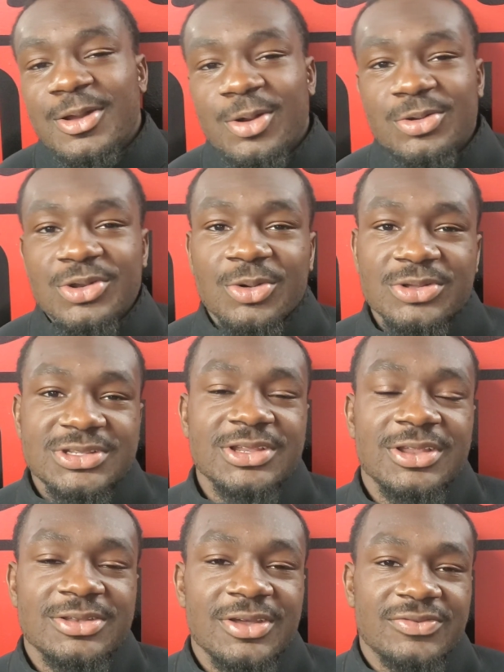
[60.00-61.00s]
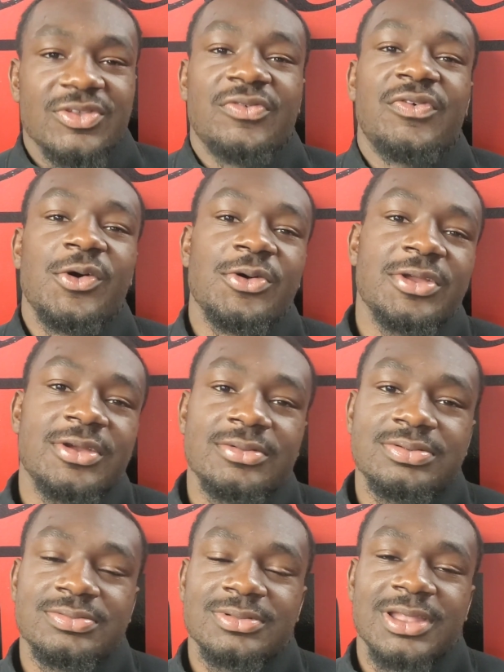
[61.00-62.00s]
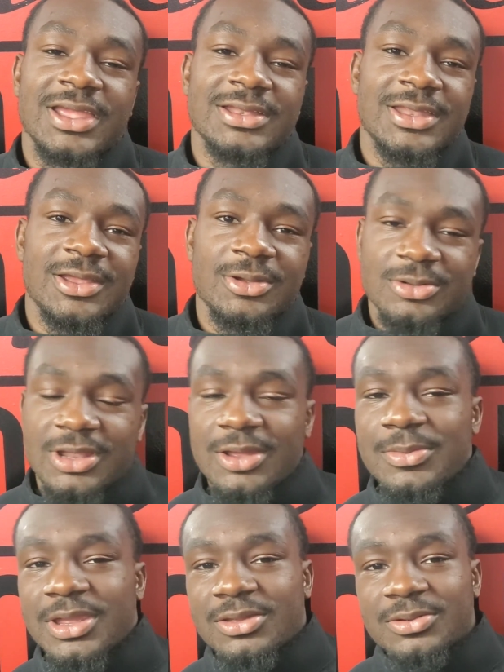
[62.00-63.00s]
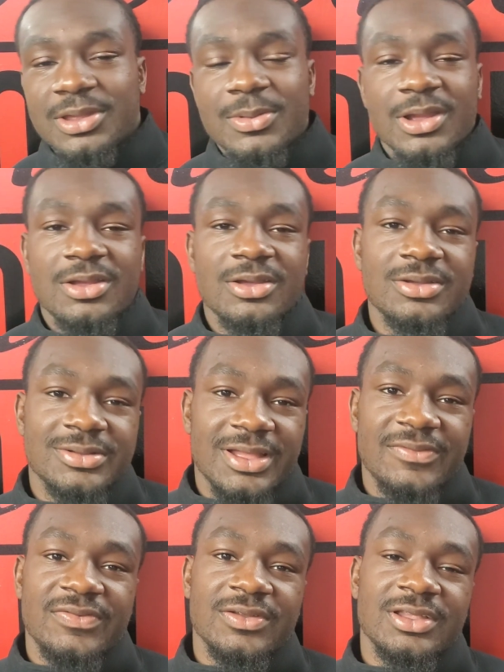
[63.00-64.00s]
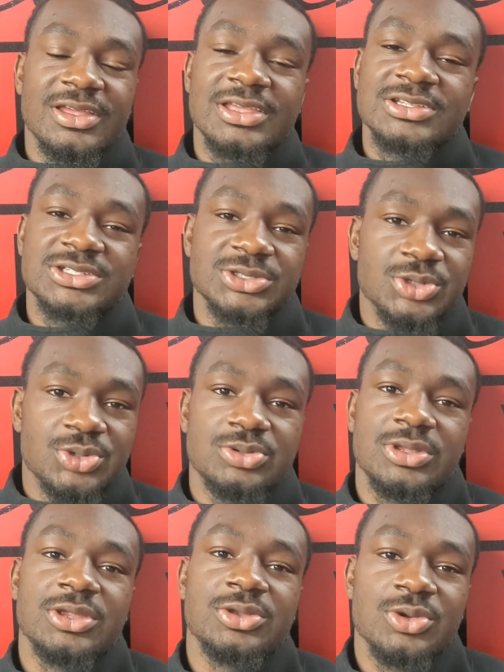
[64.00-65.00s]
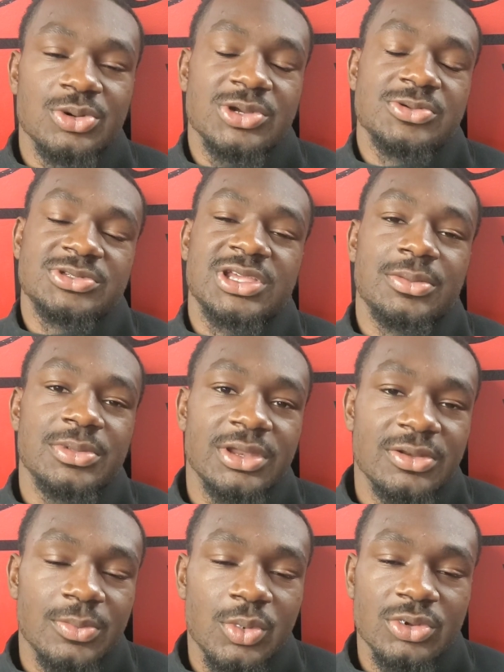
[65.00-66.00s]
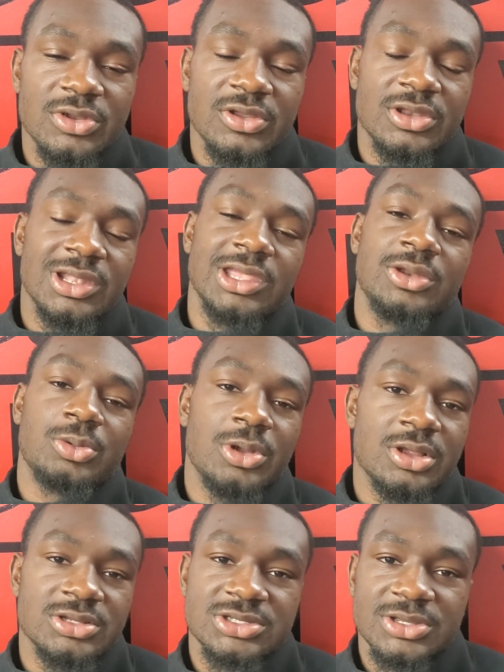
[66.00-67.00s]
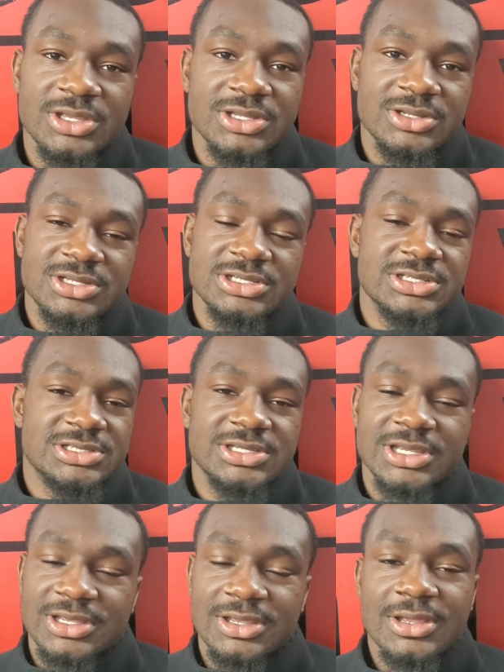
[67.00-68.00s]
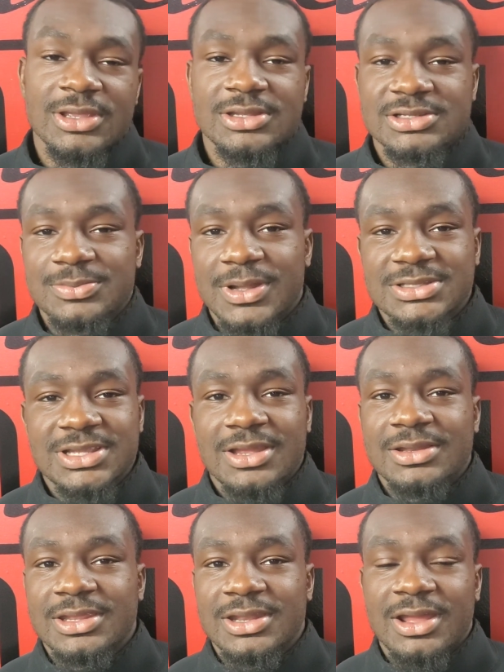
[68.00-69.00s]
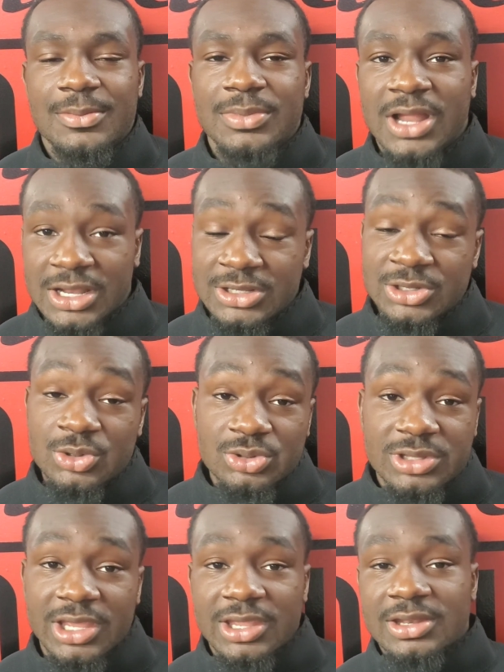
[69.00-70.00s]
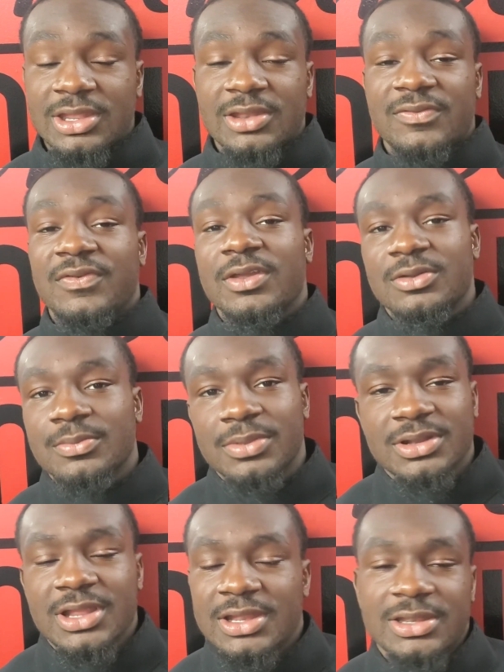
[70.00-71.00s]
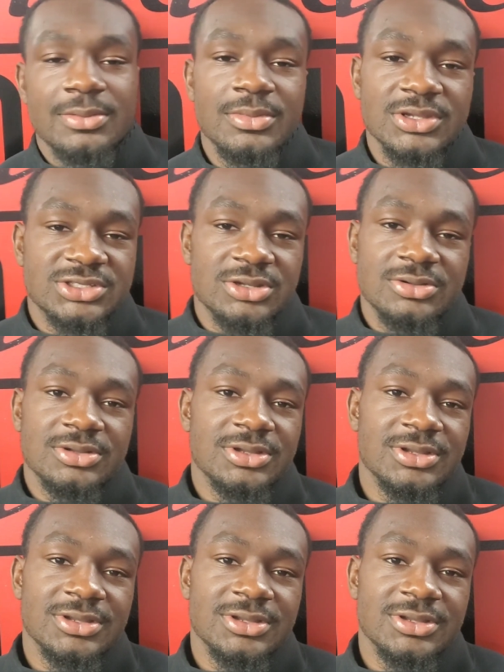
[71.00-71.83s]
I don't know, was it enough to fold him like that or not make him get back up? I feel like he just knew. He knew it was coming in the, in the later round, so he, he just said, this is my time to get out. But I do think it did affect him, but not that much, though.